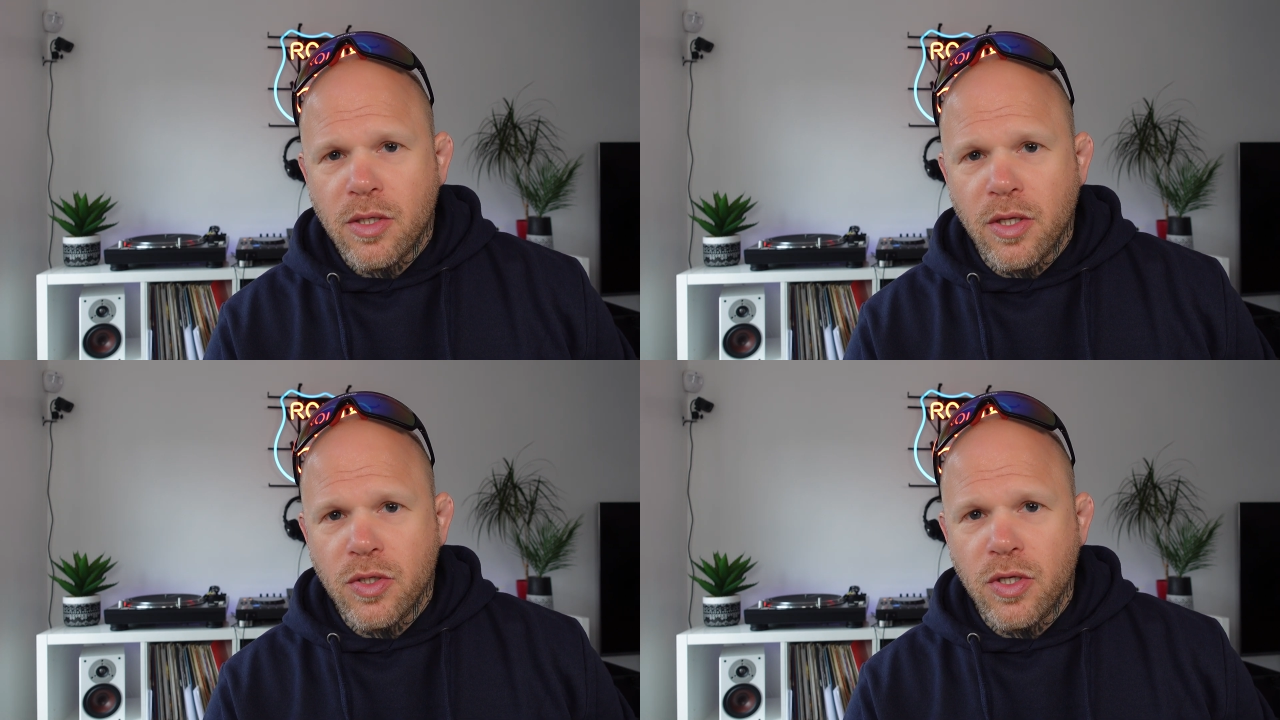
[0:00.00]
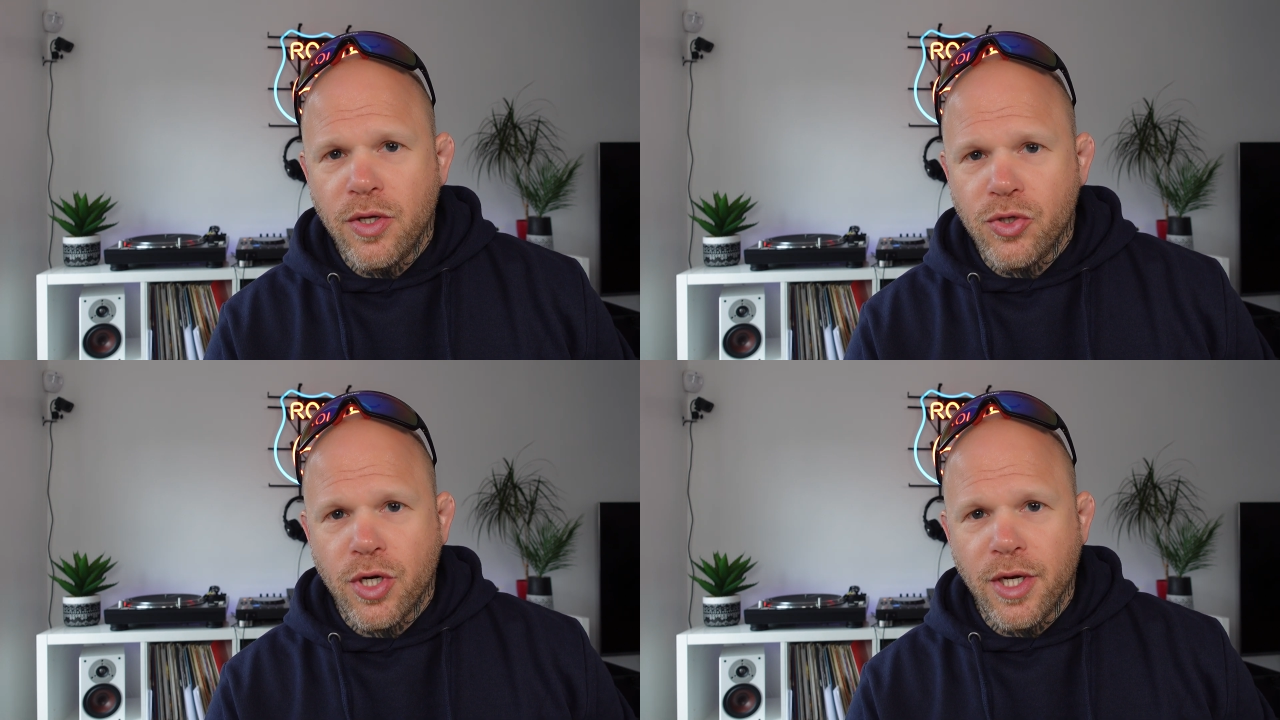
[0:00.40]
There's
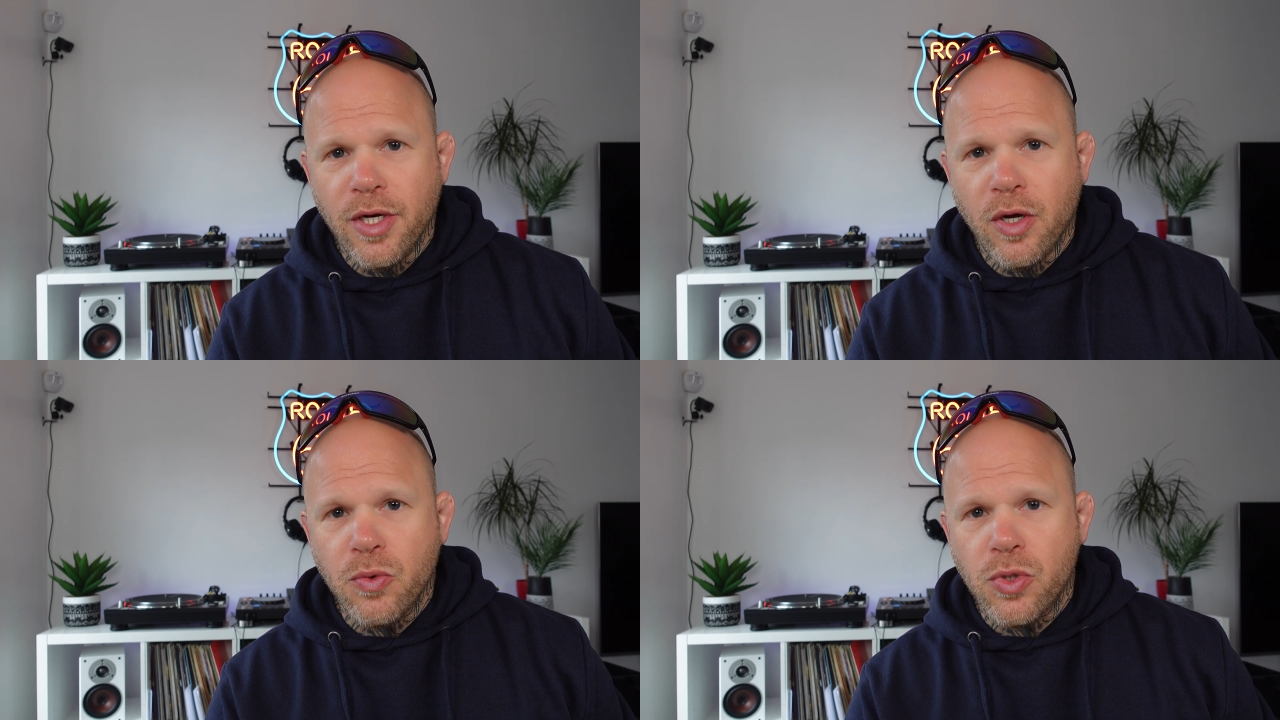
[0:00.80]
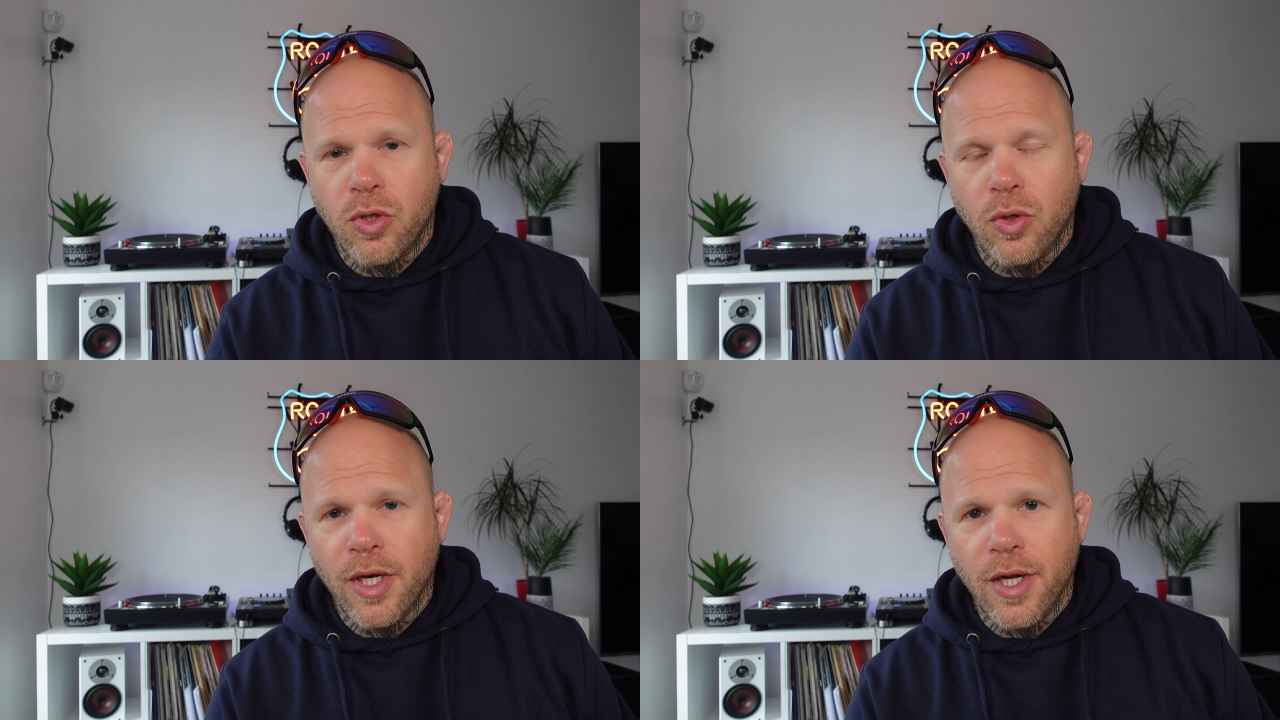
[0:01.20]
literally no
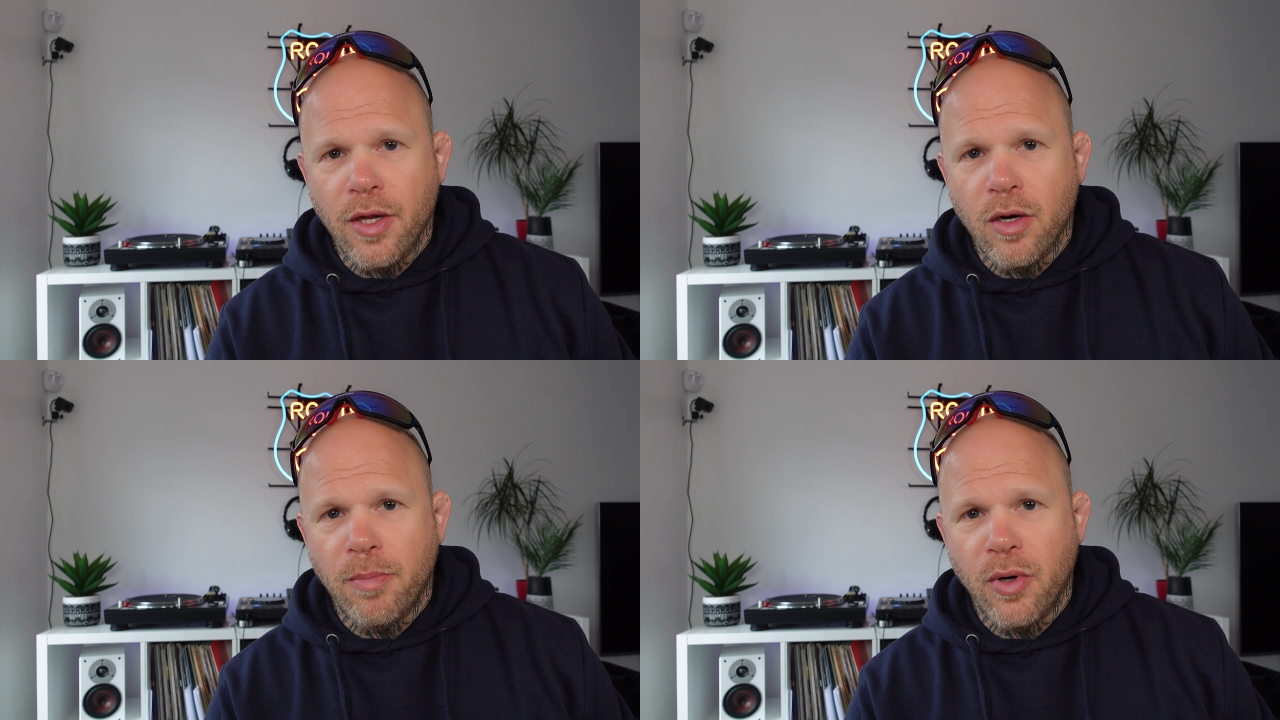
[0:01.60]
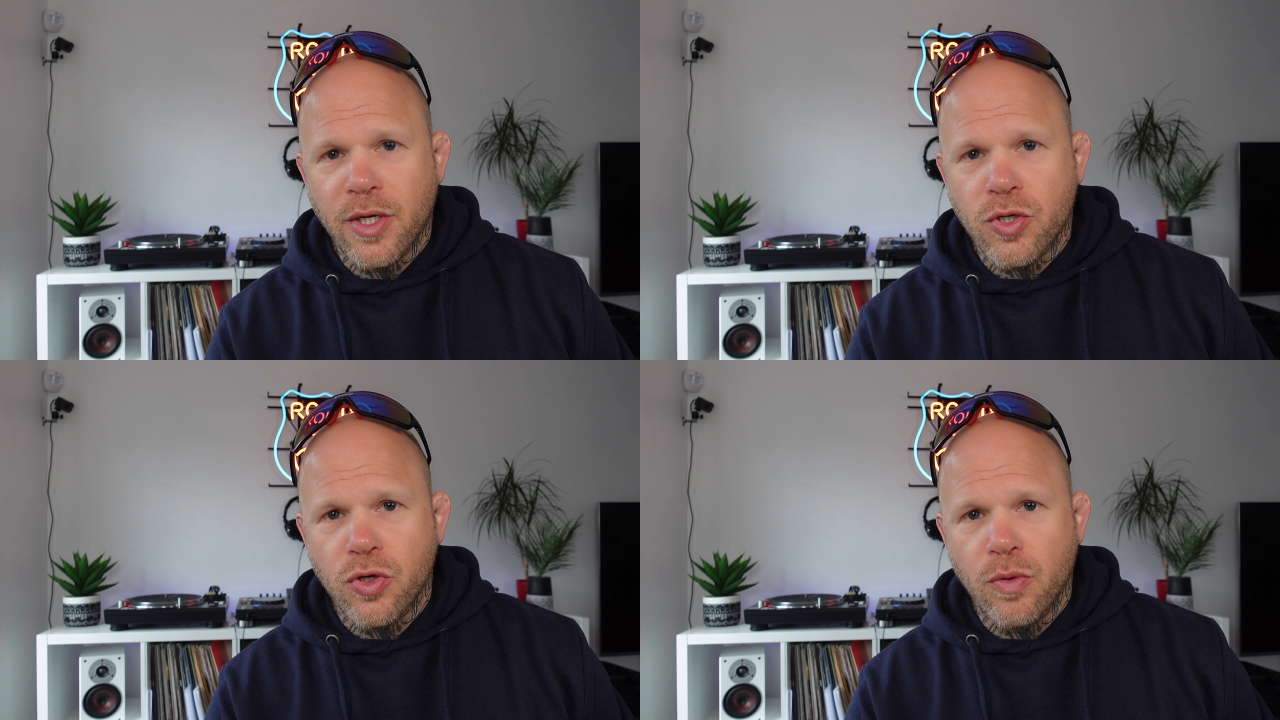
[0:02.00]
stock in any of the
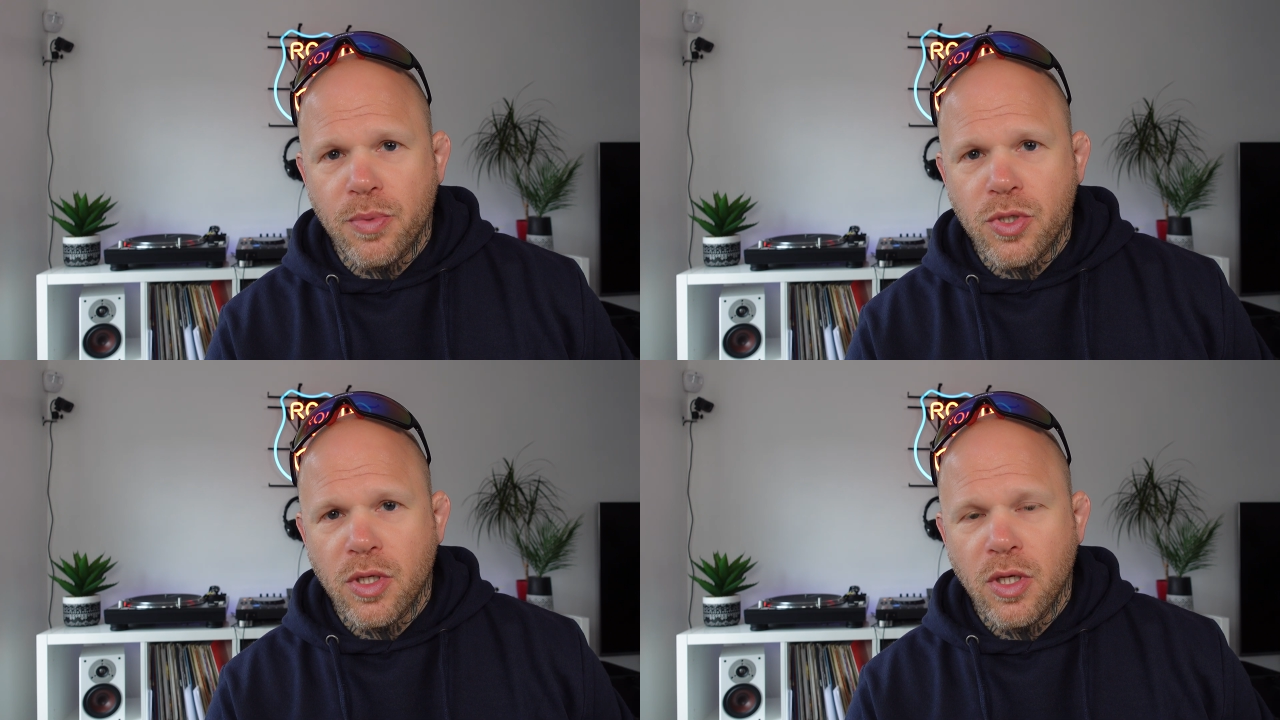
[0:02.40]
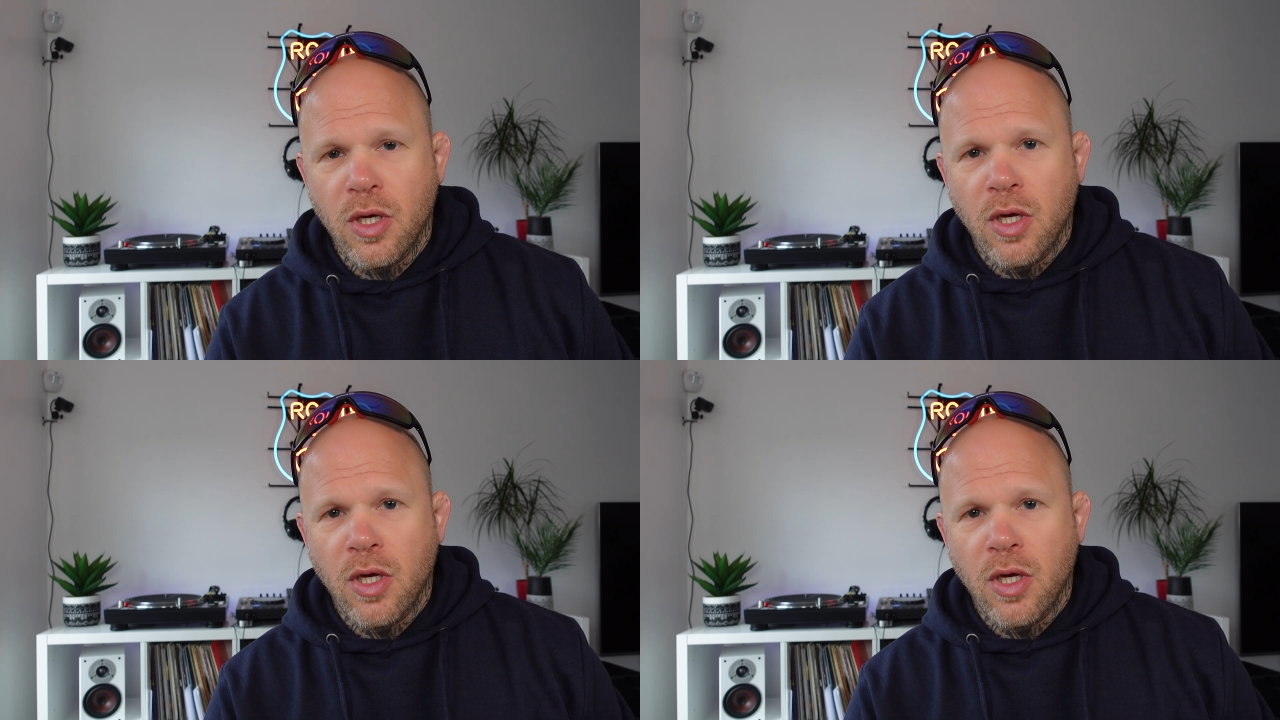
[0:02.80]
bike shops,